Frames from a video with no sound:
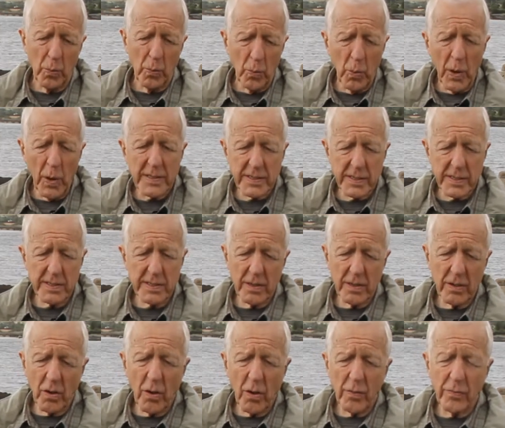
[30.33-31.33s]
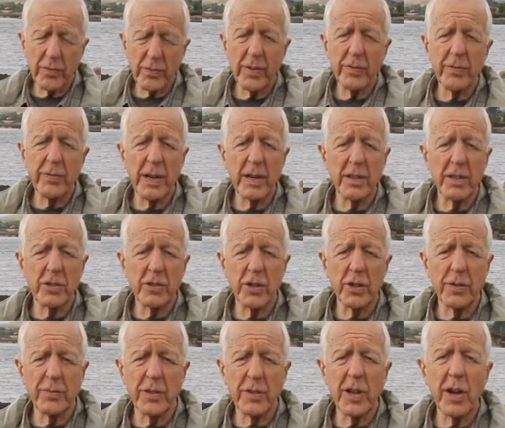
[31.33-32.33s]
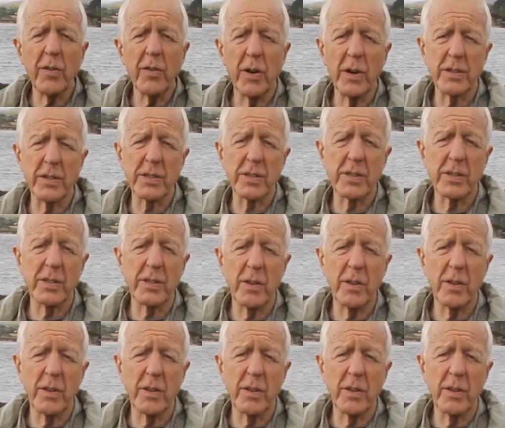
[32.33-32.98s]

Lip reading: west of the village of Durrus